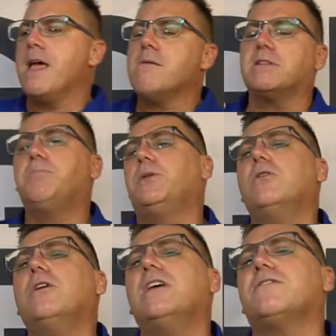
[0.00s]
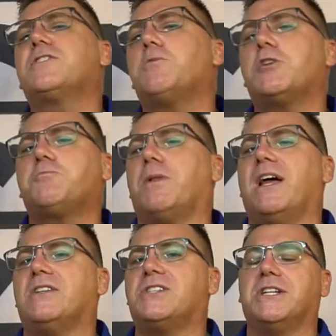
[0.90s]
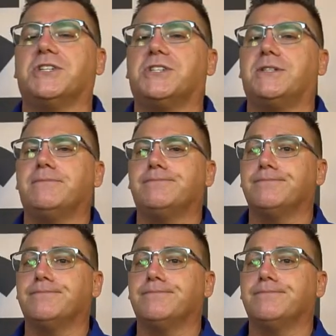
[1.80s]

But the beauty of switchblades is,